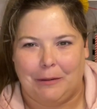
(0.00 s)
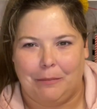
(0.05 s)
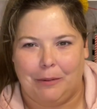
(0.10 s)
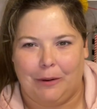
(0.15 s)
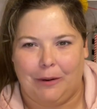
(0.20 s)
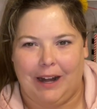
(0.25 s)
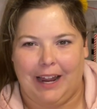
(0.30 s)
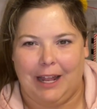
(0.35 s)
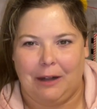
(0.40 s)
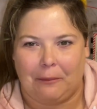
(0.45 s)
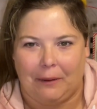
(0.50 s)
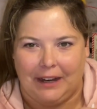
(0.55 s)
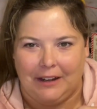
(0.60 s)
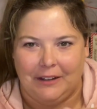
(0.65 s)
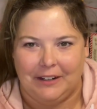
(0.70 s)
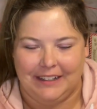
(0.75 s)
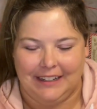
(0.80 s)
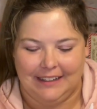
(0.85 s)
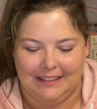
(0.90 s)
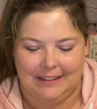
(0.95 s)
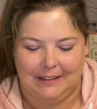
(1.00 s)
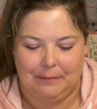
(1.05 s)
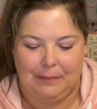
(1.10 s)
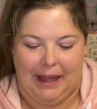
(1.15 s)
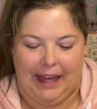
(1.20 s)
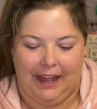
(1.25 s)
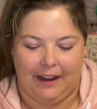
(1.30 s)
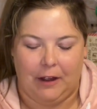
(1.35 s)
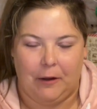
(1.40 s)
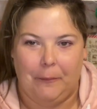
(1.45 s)
parade where I couldn't get this
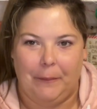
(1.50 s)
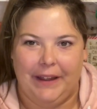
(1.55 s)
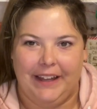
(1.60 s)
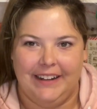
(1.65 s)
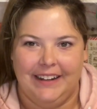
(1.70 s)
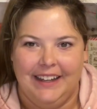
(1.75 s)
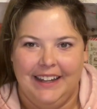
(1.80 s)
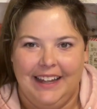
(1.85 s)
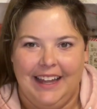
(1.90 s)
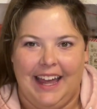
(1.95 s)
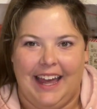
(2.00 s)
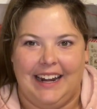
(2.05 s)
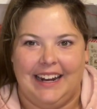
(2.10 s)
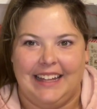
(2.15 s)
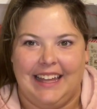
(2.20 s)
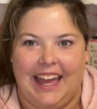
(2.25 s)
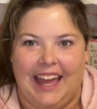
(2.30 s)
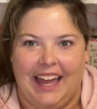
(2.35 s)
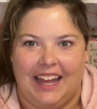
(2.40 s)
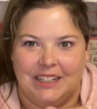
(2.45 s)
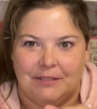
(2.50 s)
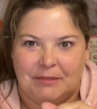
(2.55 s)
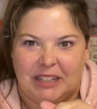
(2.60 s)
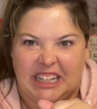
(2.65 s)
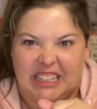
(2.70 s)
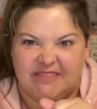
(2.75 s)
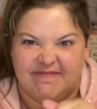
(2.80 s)
bag open? And again, I'm like,